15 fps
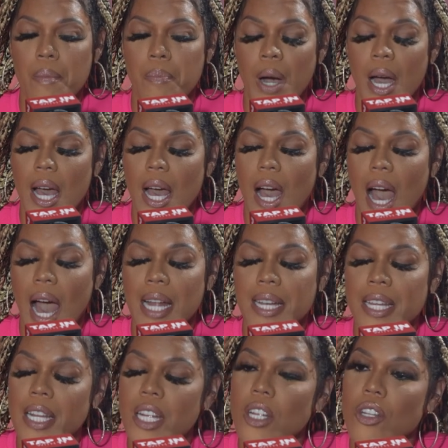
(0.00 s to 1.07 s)
but I
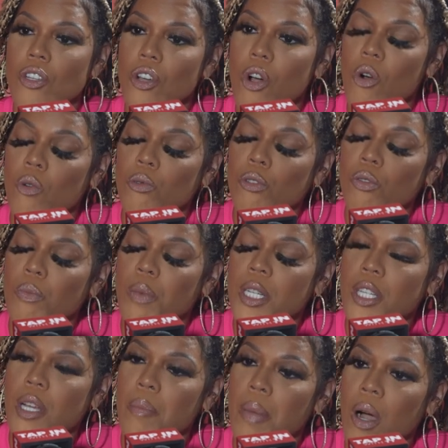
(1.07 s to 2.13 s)
didn't know too
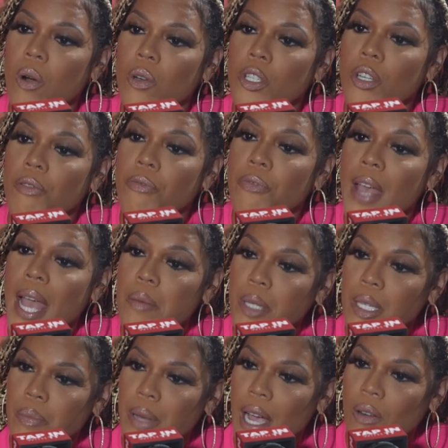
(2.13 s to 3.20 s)
much about your
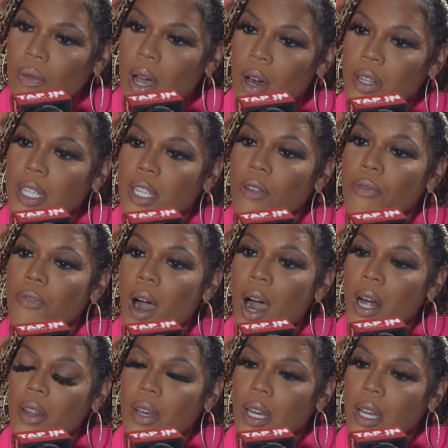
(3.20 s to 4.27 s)
family background and your okay.
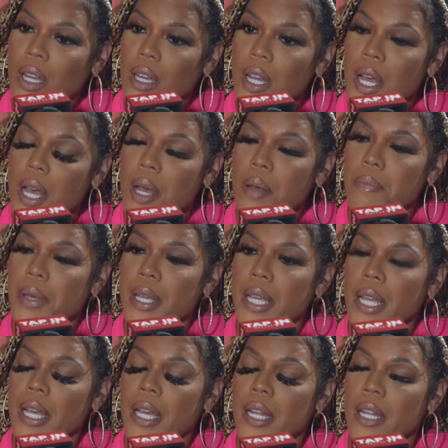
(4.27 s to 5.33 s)
father mm-hmm.
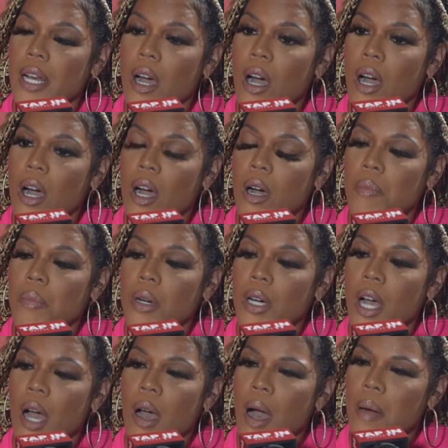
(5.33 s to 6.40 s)
being,
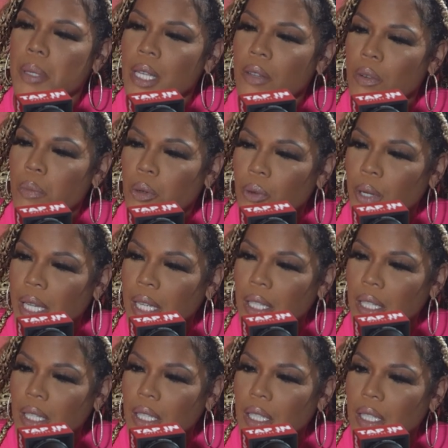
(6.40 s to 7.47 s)
um, believe, a Marine.
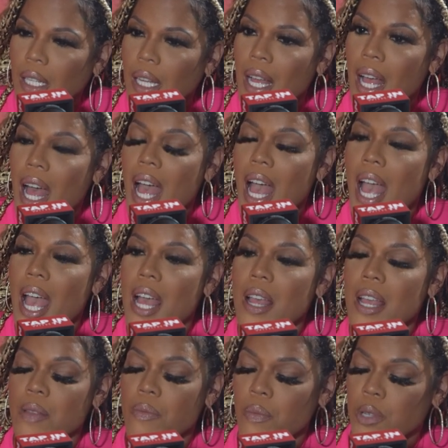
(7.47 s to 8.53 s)
Yes
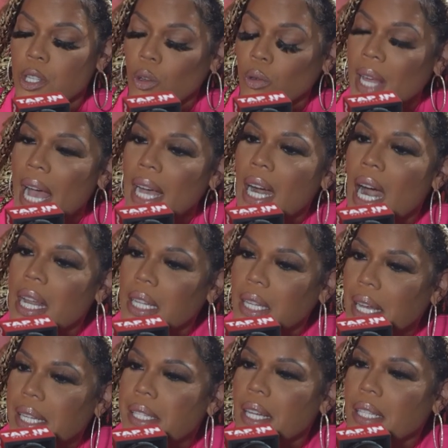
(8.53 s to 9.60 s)
that kind of
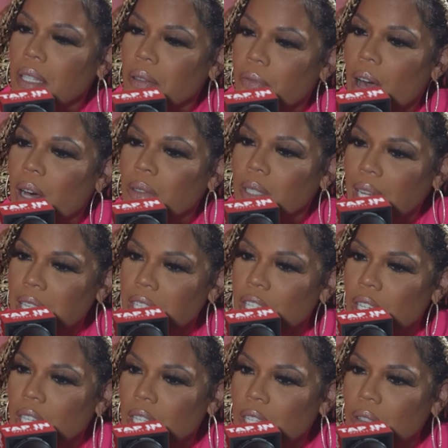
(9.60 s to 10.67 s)
like set the
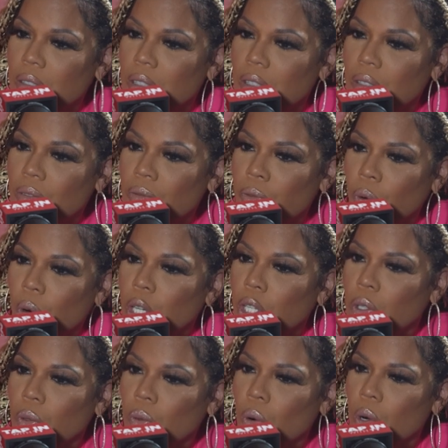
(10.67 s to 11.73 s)
foundation for
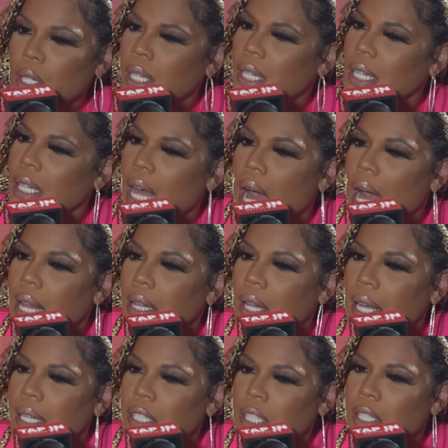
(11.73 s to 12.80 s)
you, or did it not?
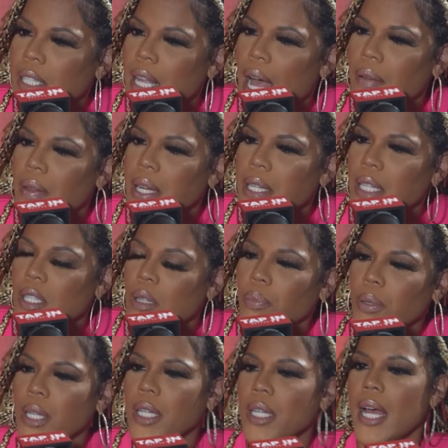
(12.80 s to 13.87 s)
Like just to have that discipline
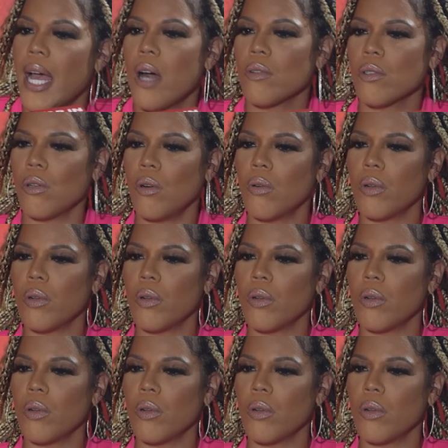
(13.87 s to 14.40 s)
well, in the household.